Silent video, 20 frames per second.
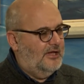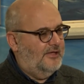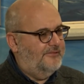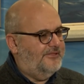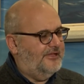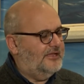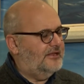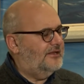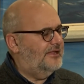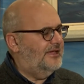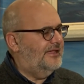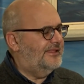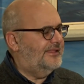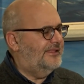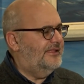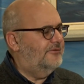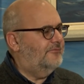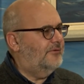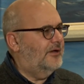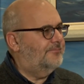I think,
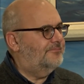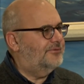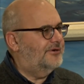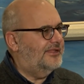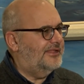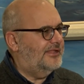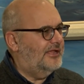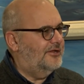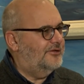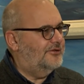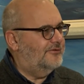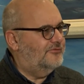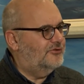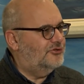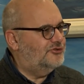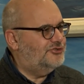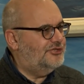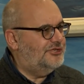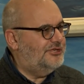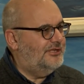less than 1% of
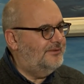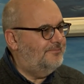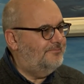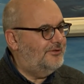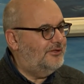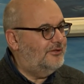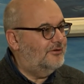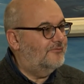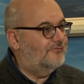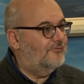the GDP